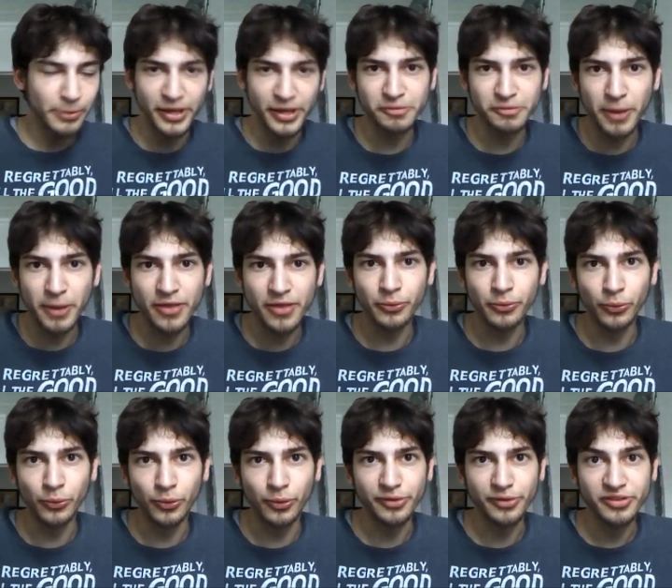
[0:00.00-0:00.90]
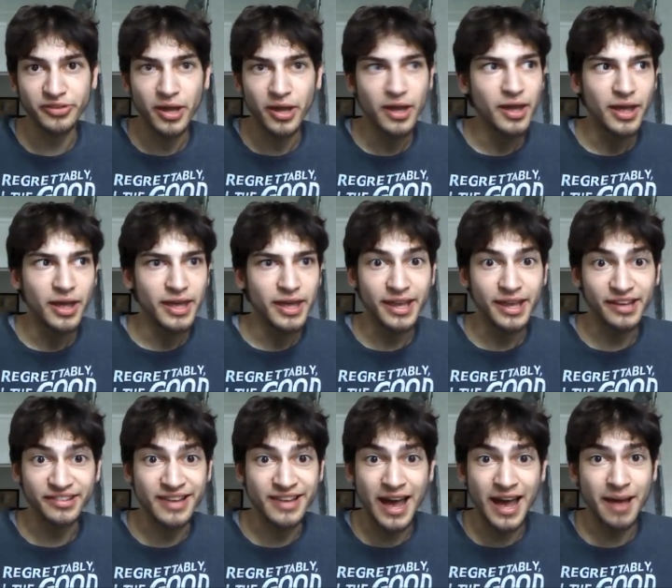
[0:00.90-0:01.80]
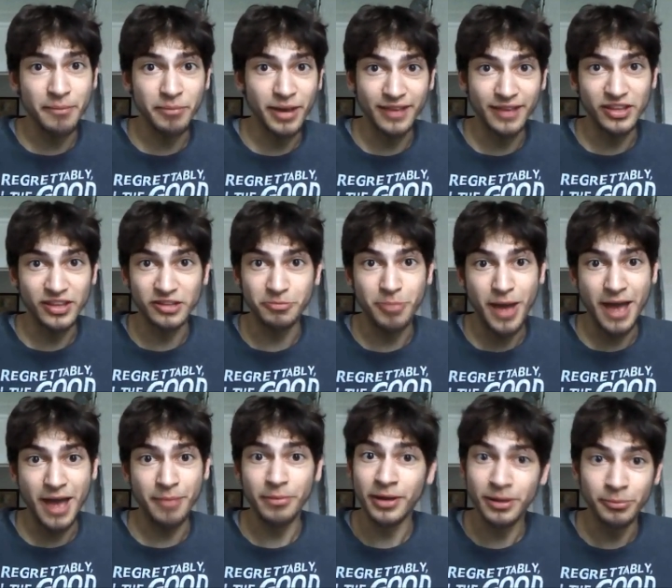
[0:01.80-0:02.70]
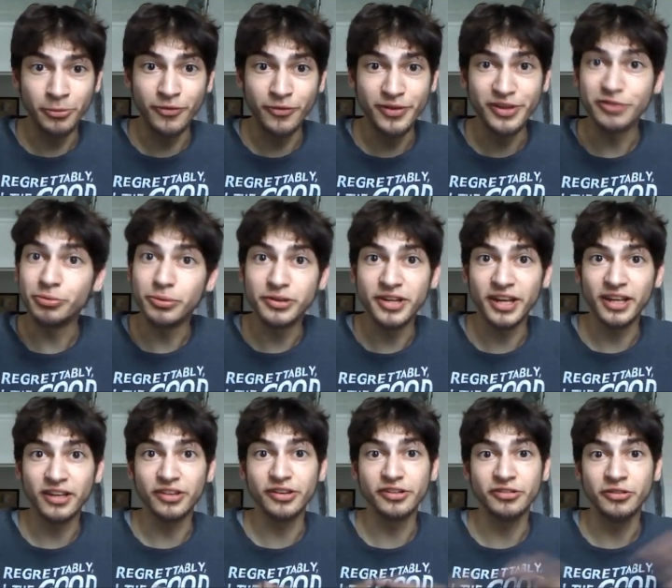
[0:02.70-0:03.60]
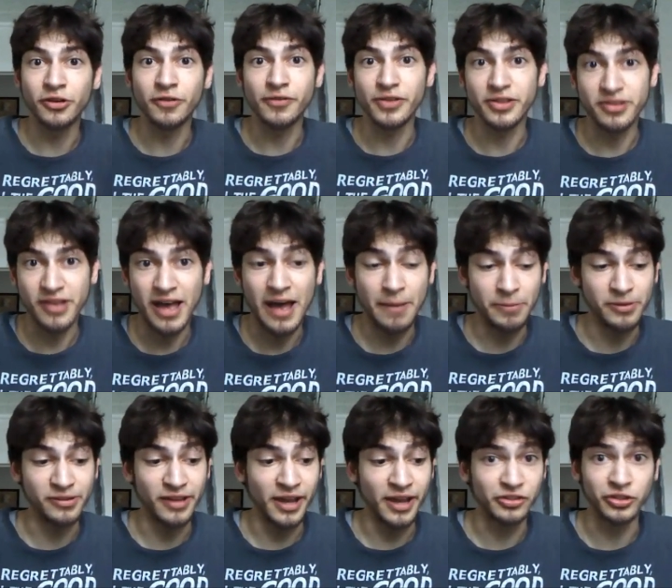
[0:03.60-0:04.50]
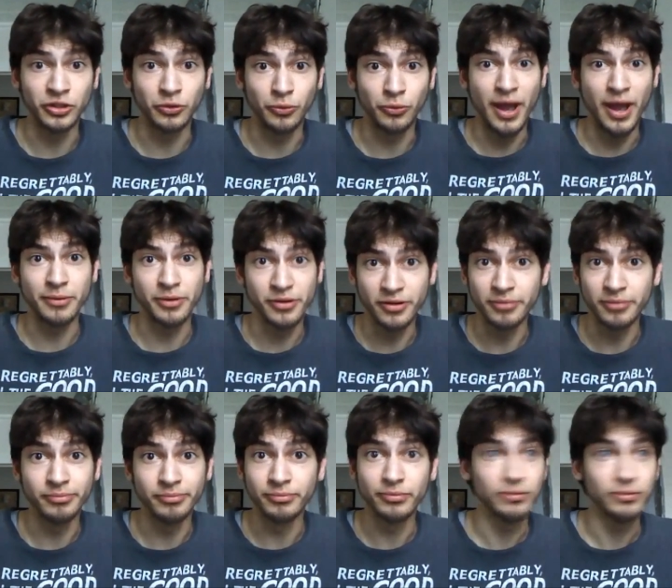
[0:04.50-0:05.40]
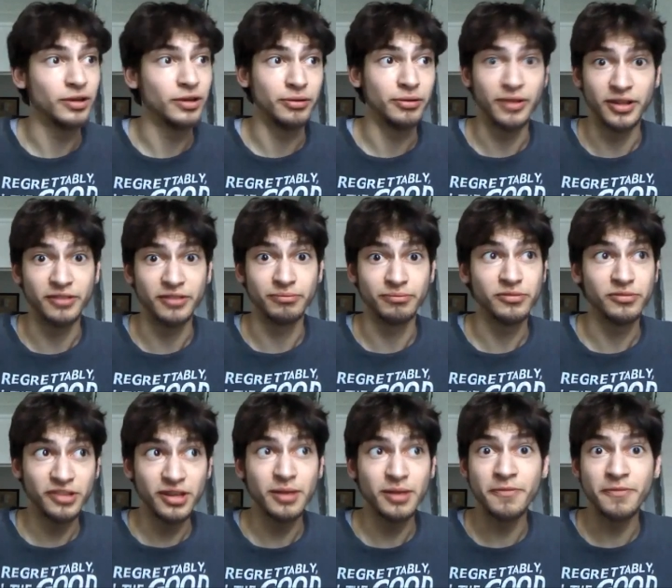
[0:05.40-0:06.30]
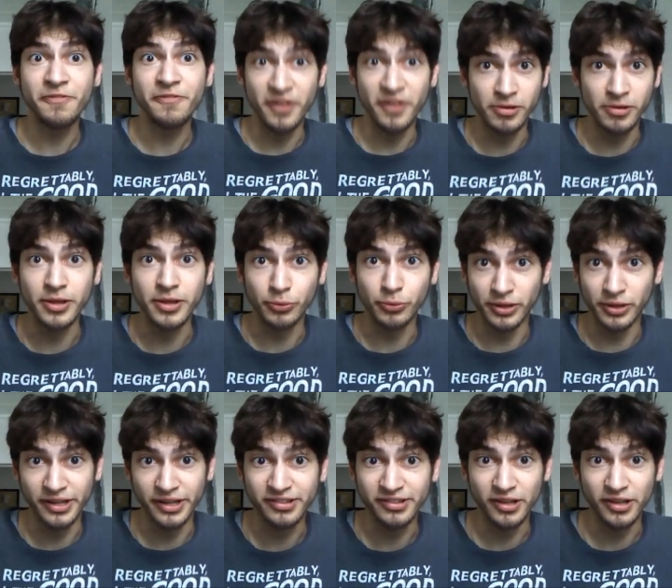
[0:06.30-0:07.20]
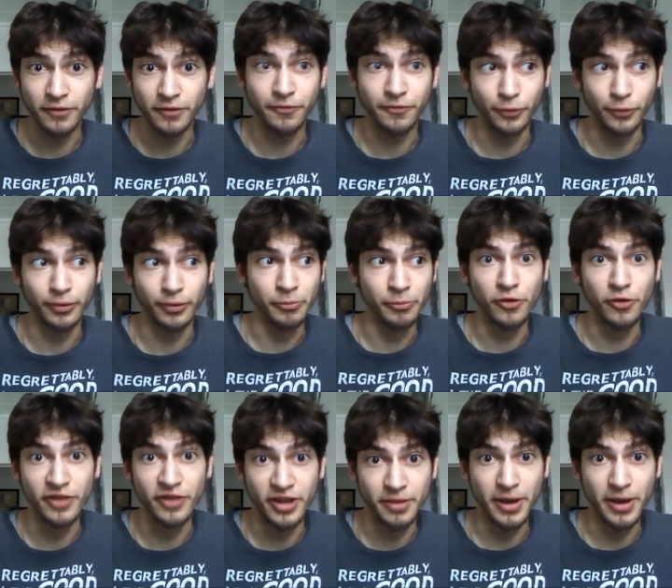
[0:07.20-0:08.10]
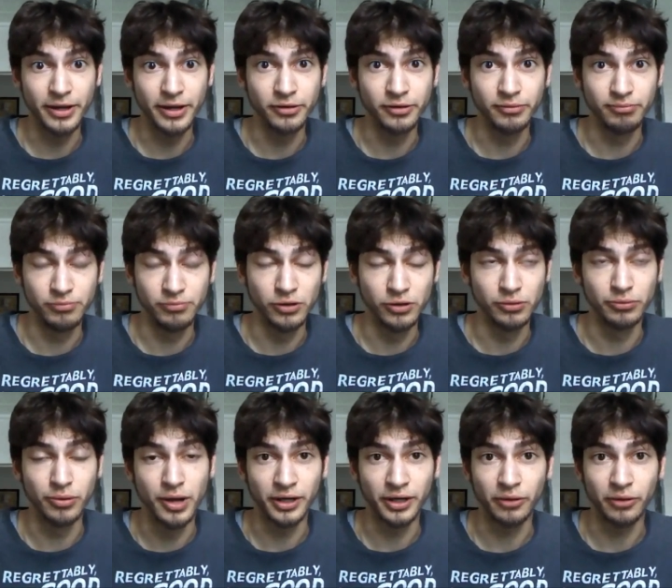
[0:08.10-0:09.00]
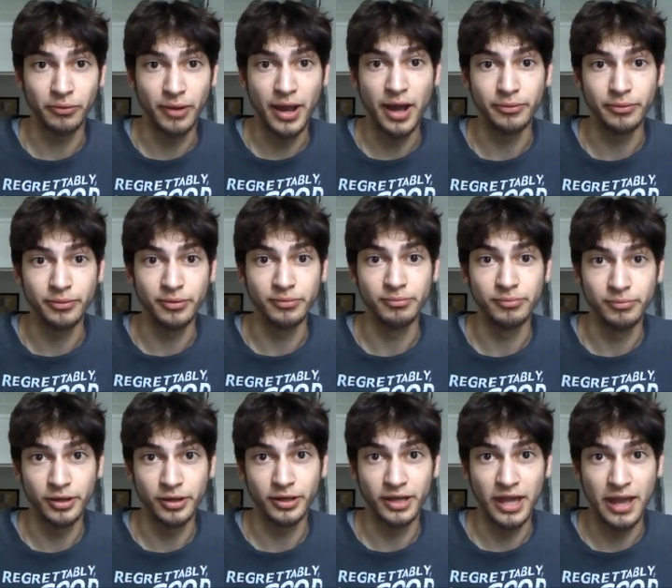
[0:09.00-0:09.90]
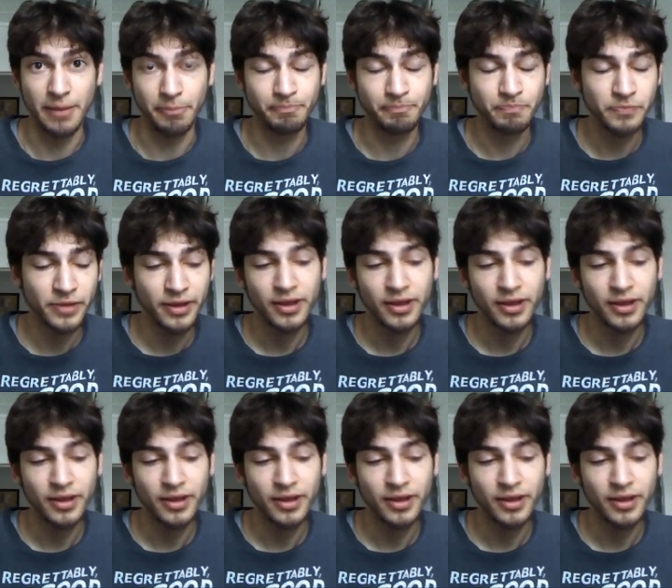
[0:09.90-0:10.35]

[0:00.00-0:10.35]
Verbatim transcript: plays by the rules he has not made these Batman movies ridiculous and over the top. He's actually grounded them, you know, and they seem fairly realistic for a movie about a dude running around in a cape.